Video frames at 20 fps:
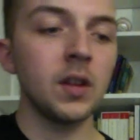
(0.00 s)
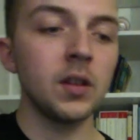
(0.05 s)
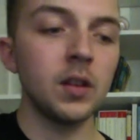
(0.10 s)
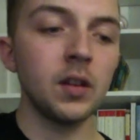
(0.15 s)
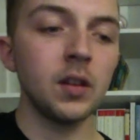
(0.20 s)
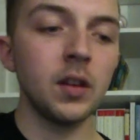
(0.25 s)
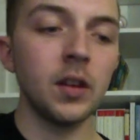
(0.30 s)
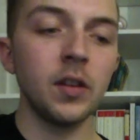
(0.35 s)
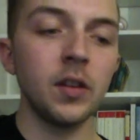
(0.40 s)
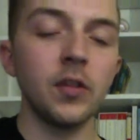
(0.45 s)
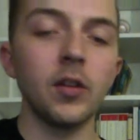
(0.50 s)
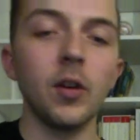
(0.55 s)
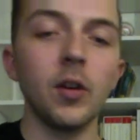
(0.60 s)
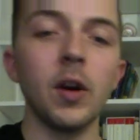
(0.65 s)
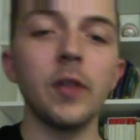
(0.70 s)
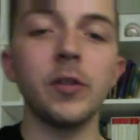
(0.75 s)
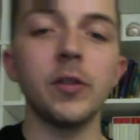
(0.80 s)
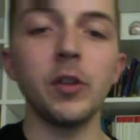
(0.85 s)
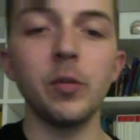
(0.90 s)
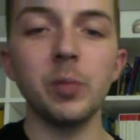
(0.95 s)
And so
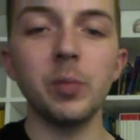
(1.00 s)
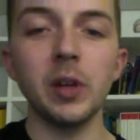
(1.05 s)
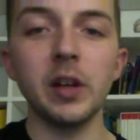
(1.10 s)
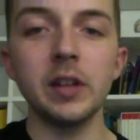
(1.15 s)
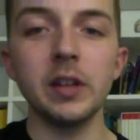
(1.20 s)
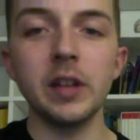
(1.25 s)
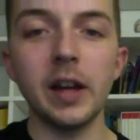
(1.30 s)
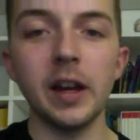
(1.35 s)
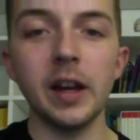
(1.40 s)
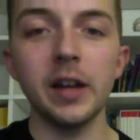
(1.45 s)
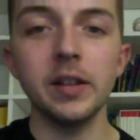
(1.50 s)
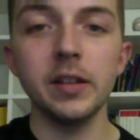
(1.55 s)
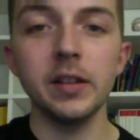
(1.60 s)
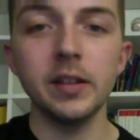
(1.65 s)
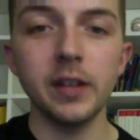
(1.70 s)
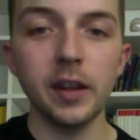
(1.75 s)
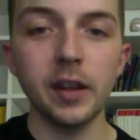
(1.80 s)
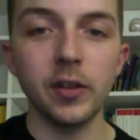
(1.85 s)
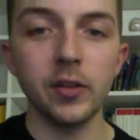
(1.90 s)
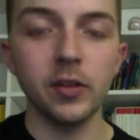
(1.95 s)
after you've played that,
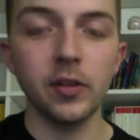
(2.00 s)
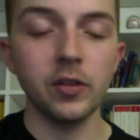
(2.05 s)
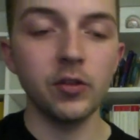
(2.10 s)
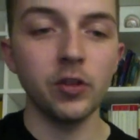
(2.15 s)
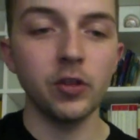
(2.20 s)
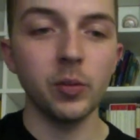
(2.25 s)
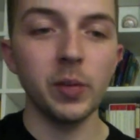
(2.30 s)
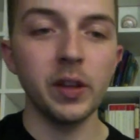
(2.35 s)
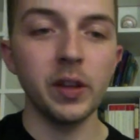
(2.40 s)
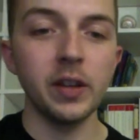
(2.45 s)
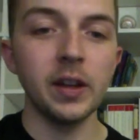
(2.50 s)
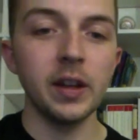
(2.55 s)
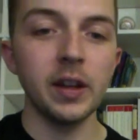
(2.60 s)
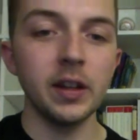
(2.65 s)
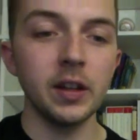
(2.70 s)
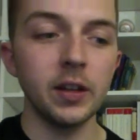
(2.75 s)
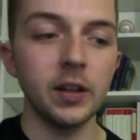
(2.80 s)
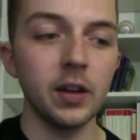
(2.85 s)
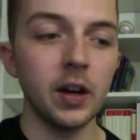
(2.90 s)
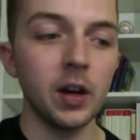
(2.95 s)
that should be the end
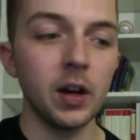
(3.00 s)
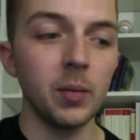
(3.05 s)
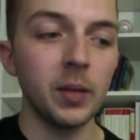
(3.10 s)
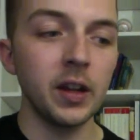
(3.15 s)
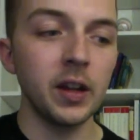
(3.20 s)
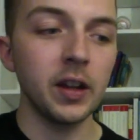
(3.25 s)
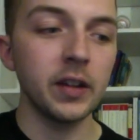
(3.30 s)
of the humming,